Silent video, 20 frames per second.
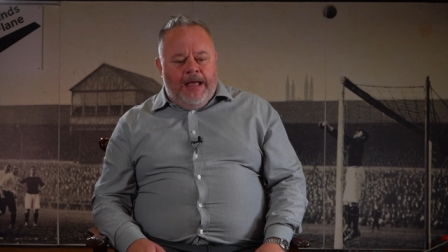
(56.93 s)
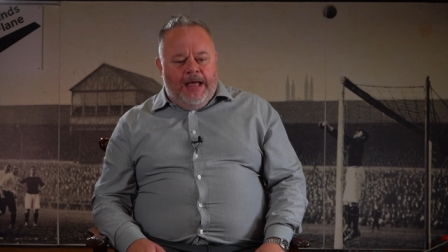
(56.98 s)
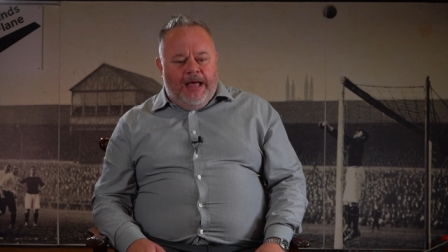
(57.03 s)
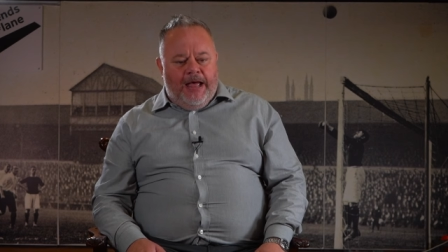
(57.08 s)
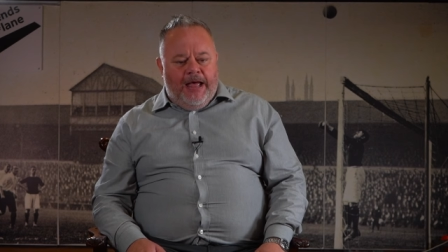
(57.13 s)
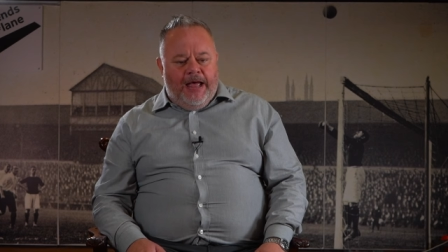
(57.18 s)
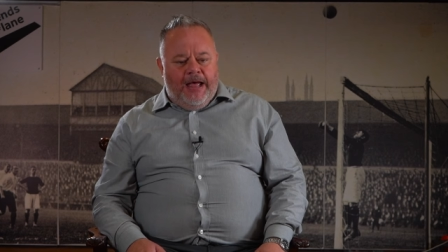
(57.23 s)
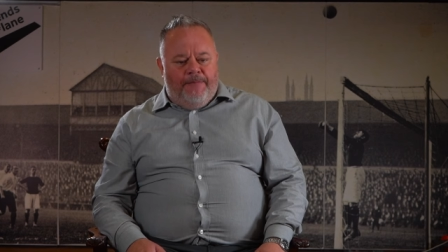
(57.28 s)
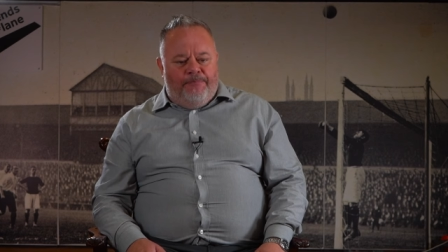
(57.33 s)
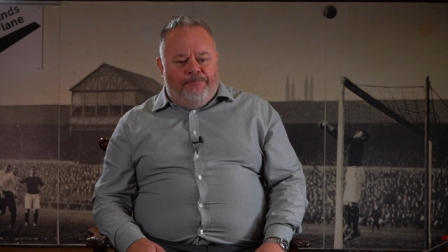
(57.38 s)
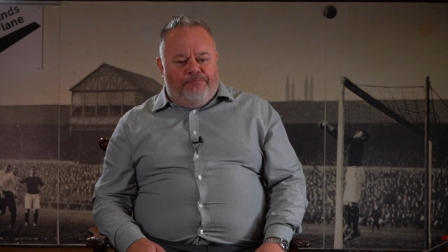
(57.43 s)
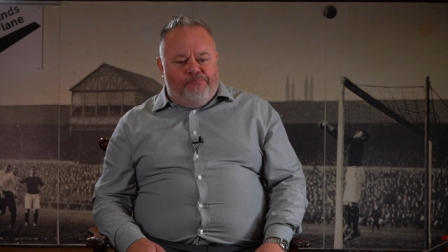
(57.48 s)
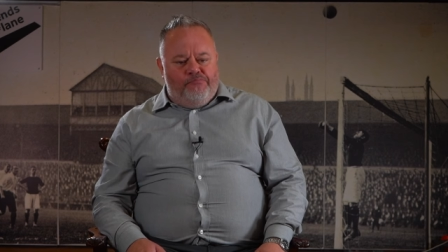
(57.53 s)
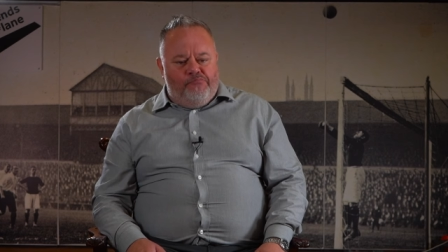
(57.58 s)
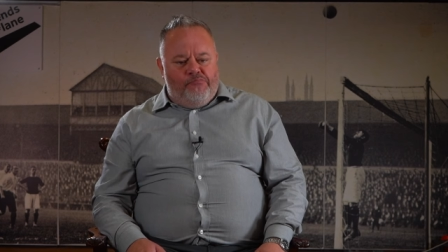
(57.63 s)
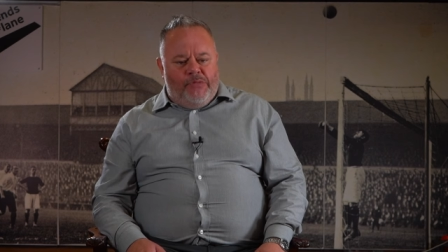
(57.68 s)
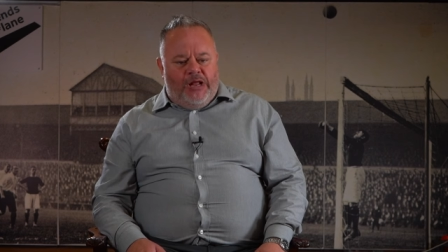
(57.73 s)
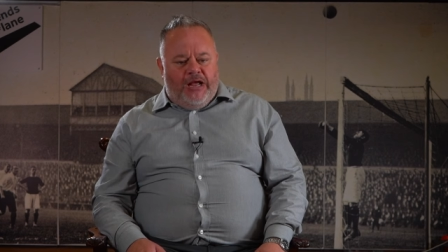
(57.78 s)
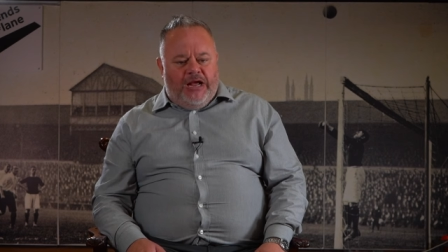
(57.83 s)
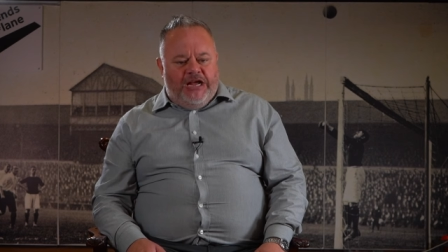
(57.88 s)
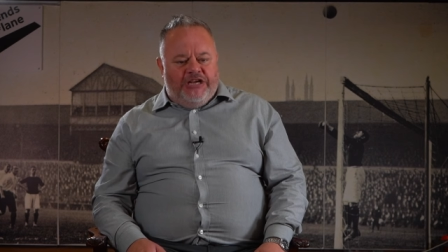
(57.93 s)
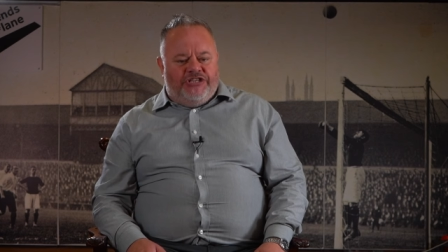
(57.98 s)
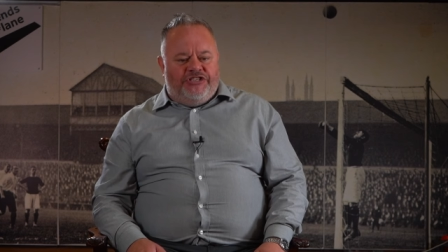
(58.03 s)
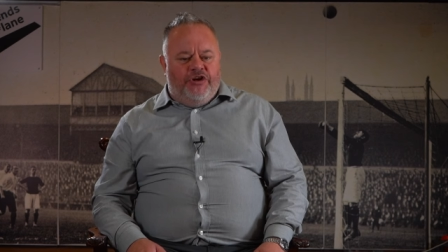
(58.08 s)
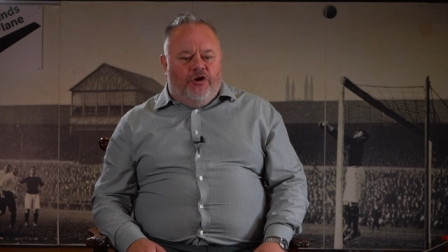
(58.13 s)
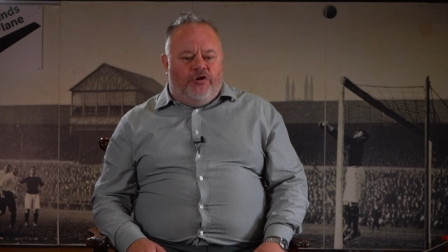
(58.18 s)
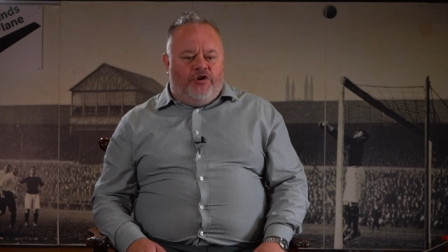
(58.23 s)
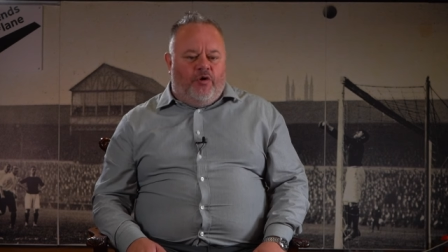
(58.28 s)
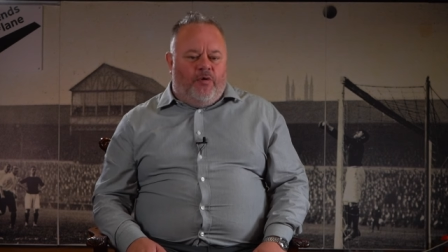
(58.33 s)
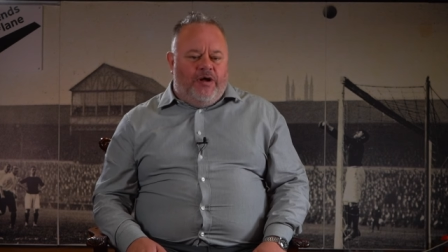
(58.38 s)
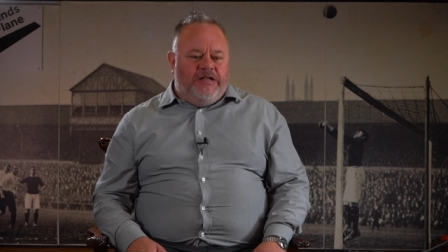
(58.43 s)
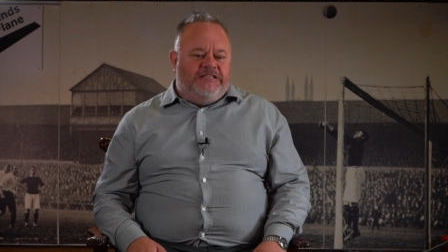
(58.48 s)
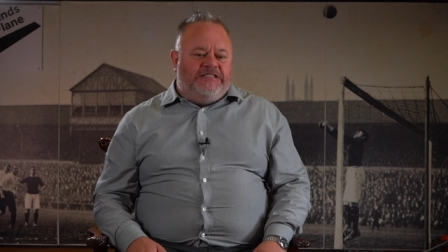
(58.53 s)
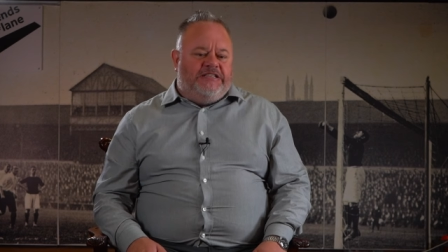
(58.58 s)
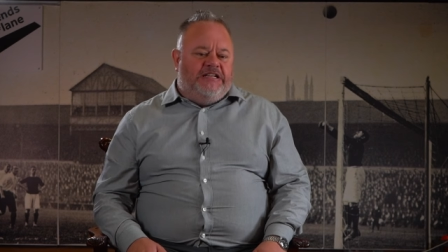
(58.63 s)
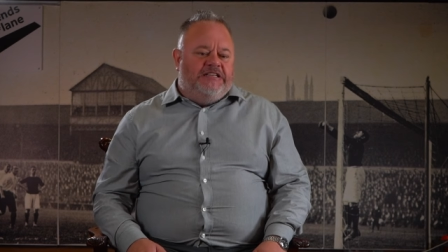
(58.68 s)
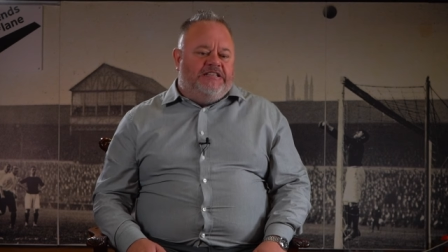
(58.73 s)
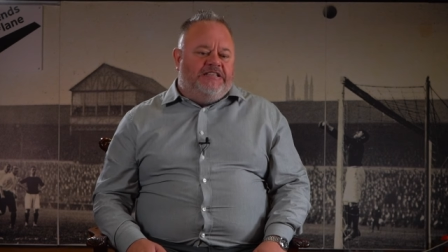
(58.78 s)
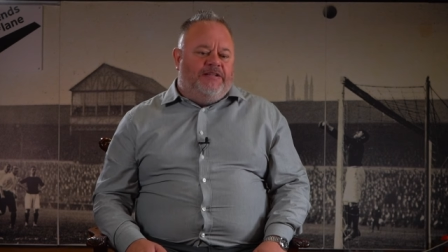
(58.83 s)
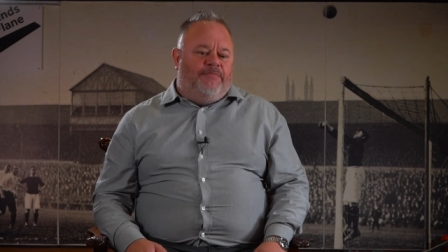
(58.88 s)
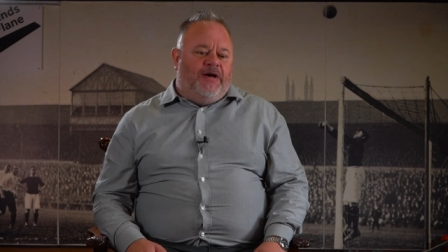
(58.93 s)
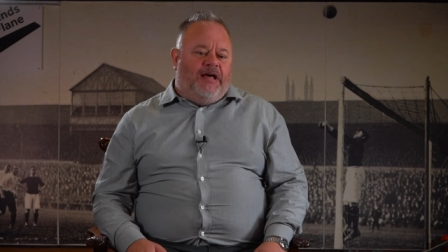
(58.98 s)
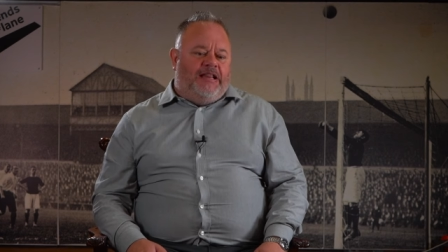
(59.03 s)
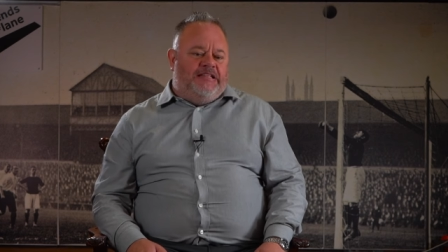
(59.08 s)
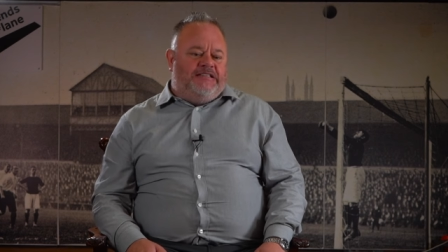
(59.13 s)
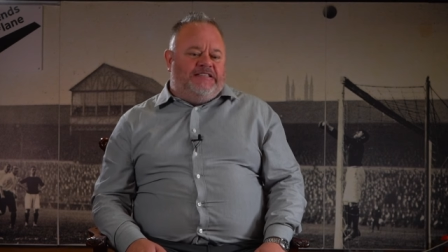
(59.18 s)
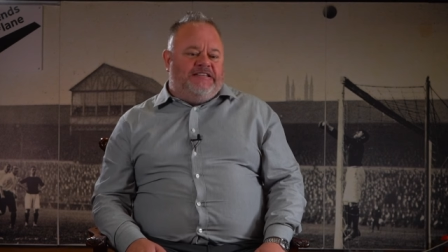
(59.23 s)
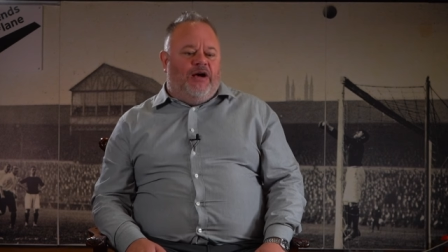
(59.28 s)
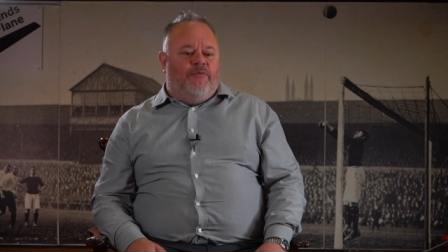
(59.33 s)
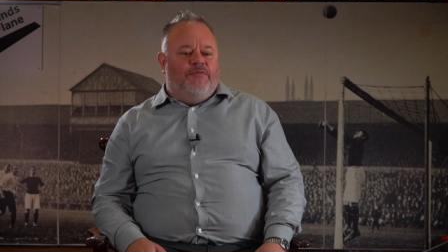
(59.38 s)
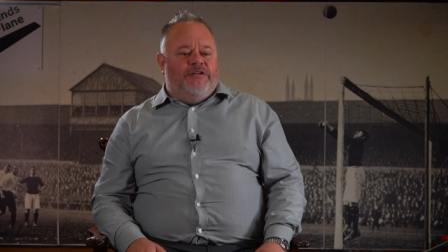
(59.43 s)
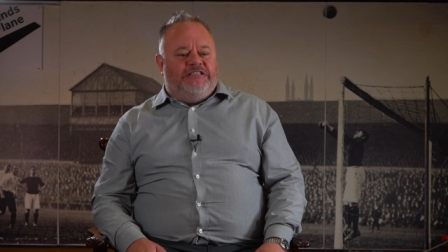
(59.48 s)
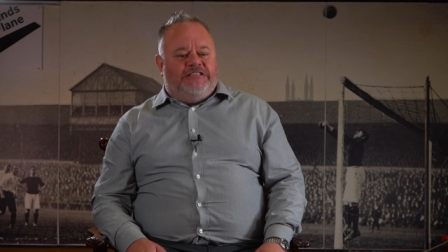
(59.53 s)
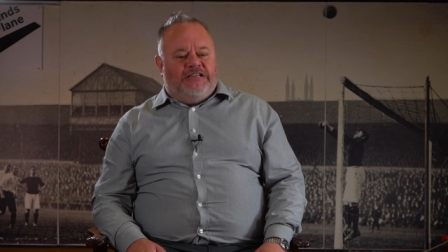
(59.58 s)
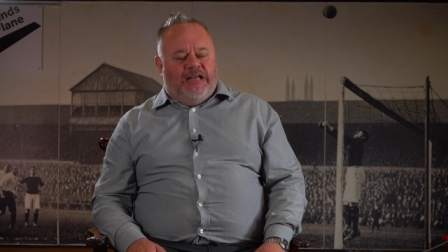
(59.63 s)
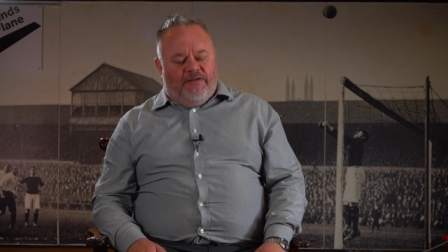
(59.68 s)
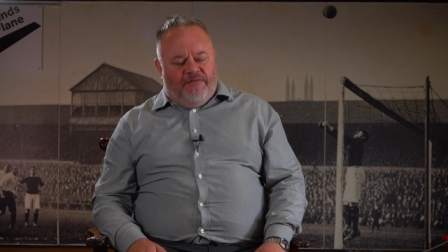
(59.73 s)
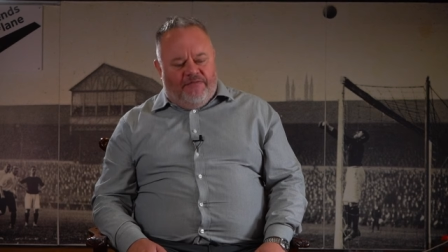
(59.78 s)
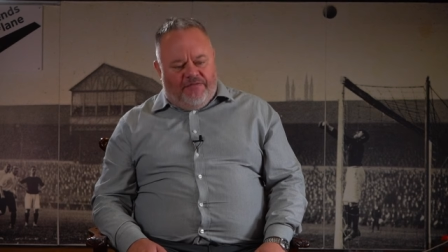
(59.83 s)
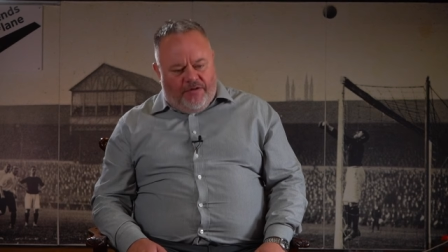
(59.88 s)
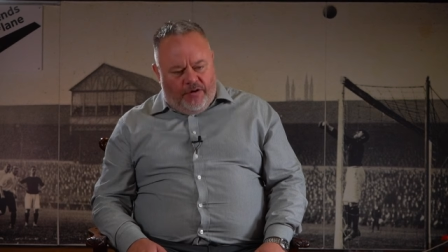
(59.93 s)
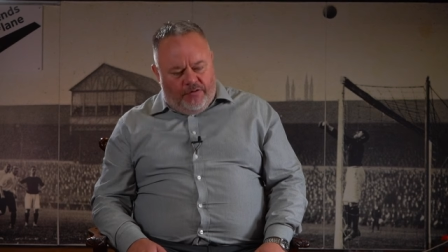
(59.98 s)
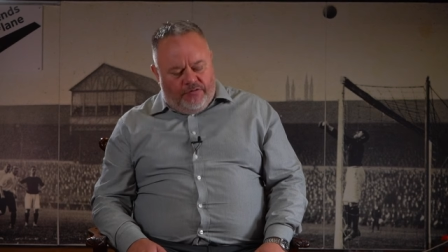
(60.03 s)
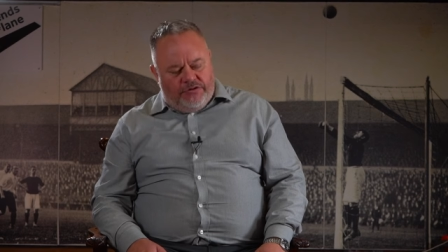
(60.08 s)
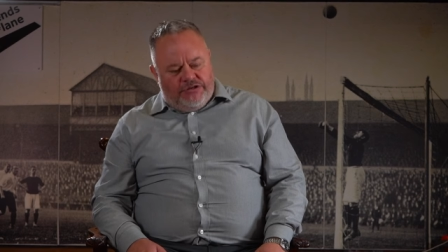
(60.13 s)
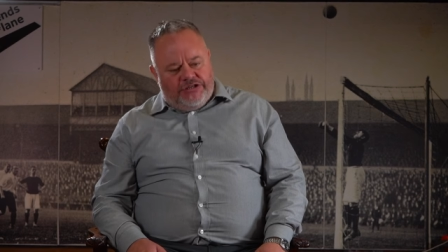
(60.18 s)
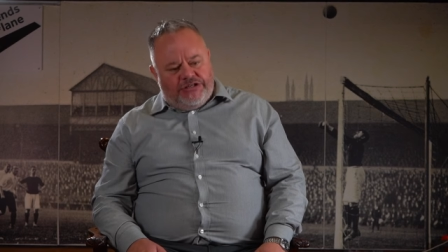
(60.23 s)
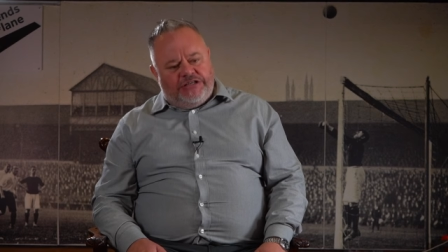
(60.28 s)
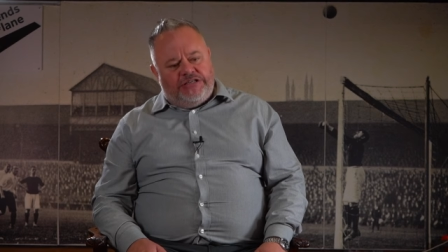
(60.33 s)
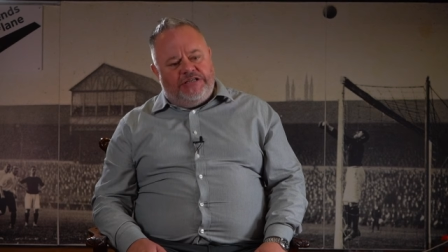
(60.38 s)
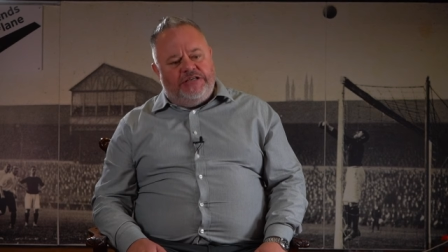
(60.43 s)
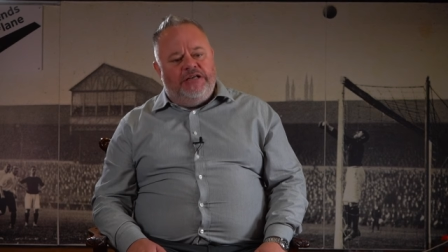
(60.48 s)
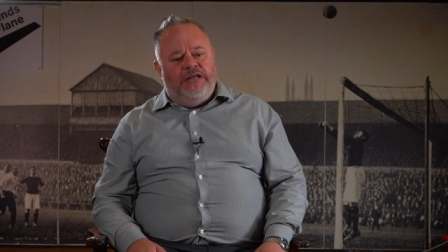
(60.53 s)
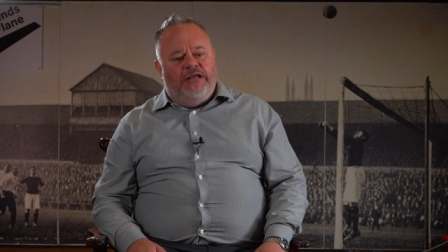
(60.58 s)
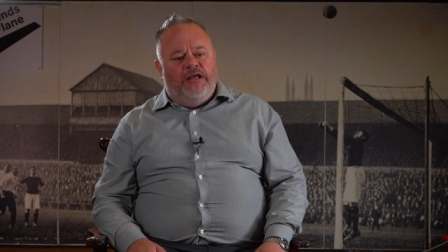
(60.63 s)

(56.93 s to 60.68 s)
Um, it's no coincidence that by the time we'd signed Foulkes,